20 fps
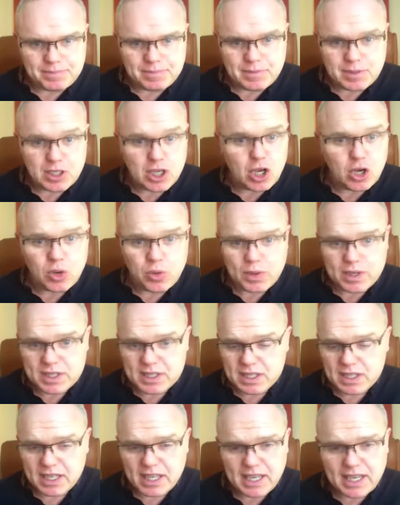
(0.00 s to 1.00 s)
It's always
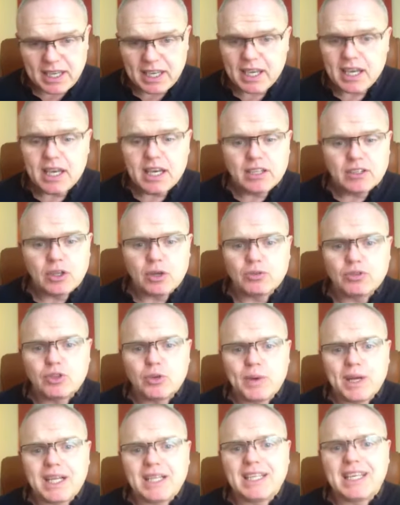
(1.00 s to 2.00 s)
the key. Don't
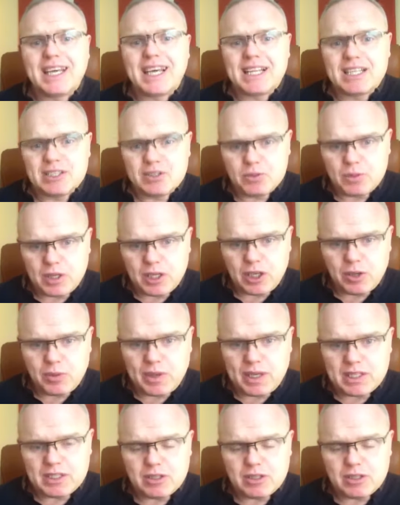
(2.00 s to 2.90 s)
do anything else while you eat.